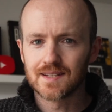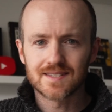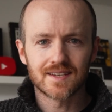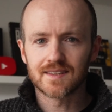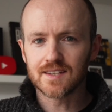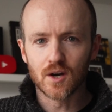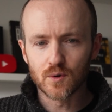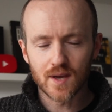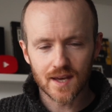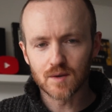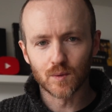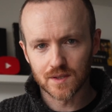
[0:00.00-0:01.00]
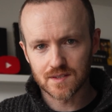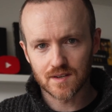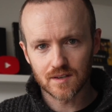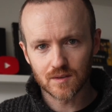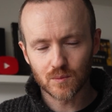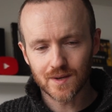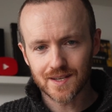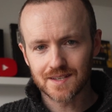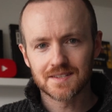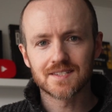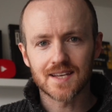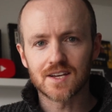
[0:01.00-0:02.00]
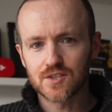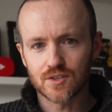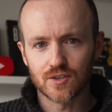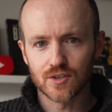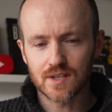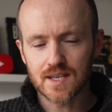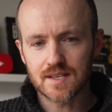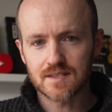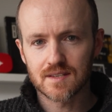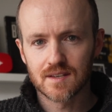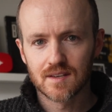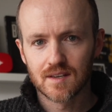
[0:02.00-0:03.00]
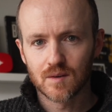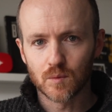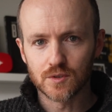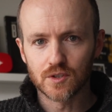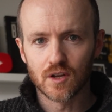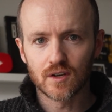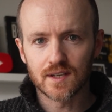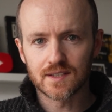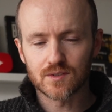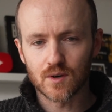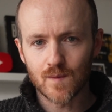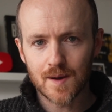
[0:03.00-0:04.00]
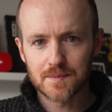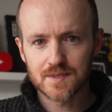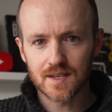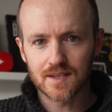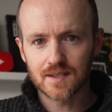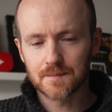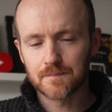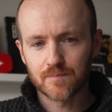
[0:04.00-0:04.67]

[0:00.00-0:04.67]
Let's get the okay ones out of the way. Session cookies. When you log into a website,